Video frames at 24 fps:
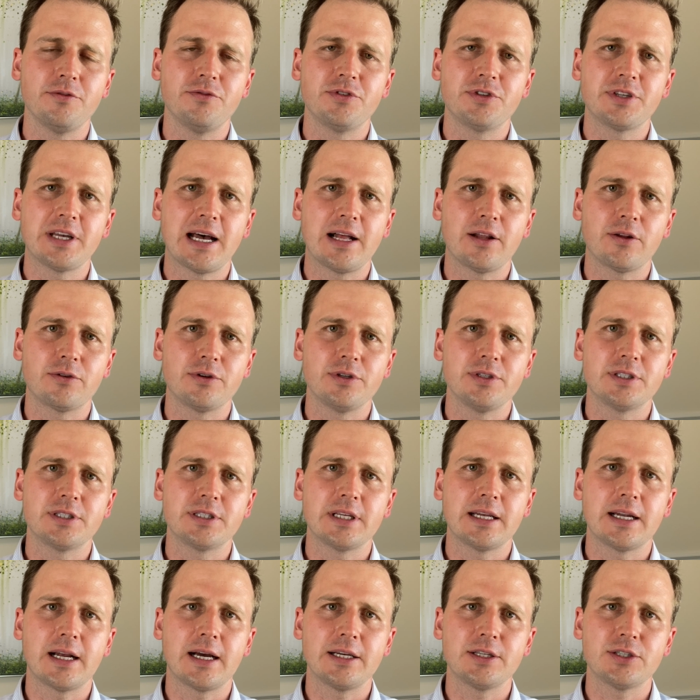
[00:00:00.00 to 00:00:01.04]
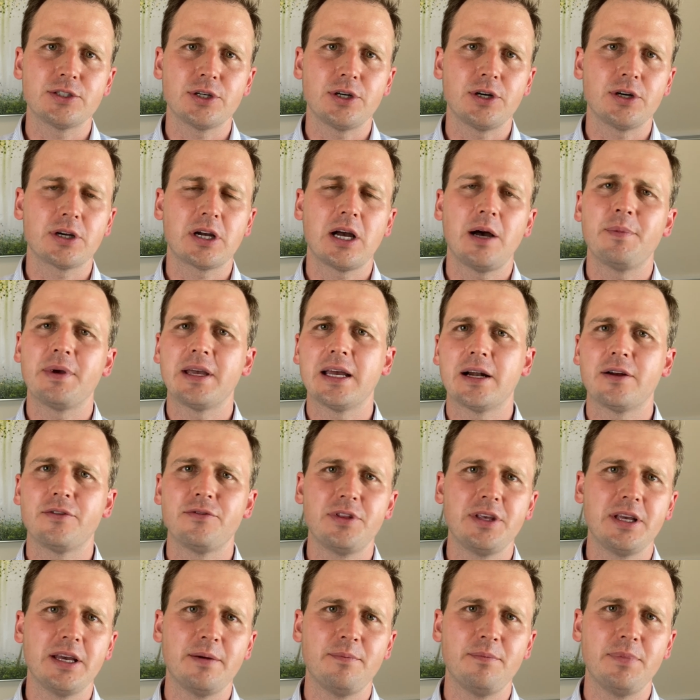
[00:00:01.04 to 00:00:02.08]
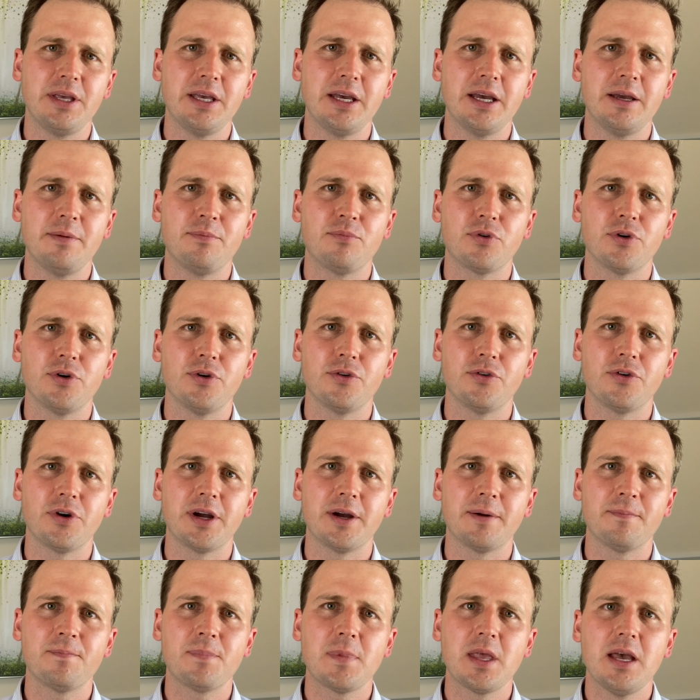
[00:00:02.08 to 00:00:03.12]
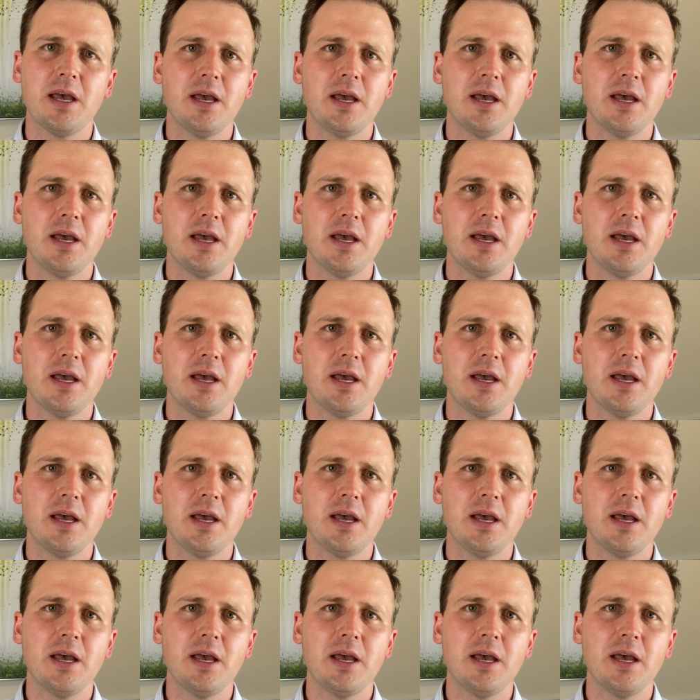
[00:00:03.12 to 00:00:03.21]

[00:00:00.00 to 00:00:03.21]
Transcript: salaries that I saw coming out of the MBA program.